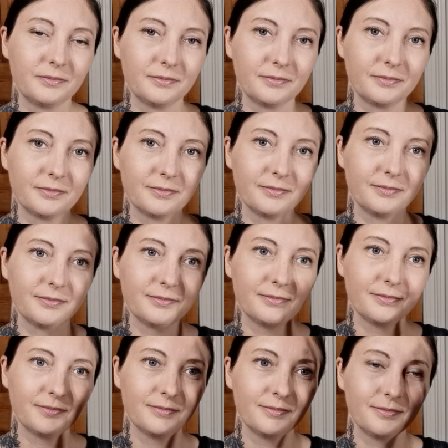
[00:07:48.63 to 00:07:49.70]

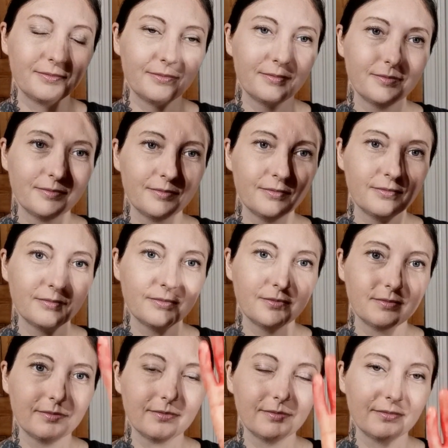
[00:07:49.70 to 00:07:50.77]

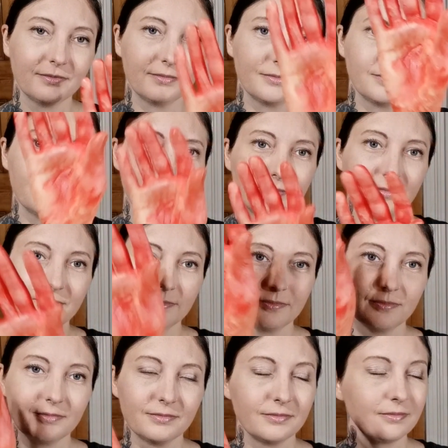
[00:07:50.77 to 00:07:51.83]

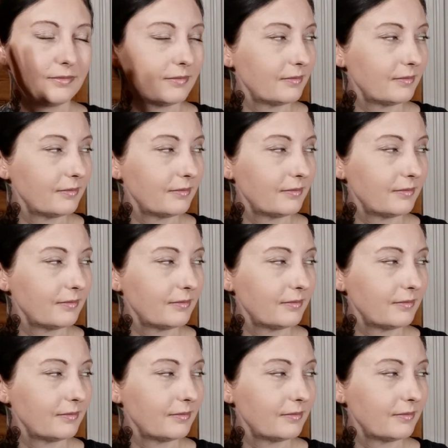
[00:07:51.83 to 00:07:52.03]
The person shown says nothing.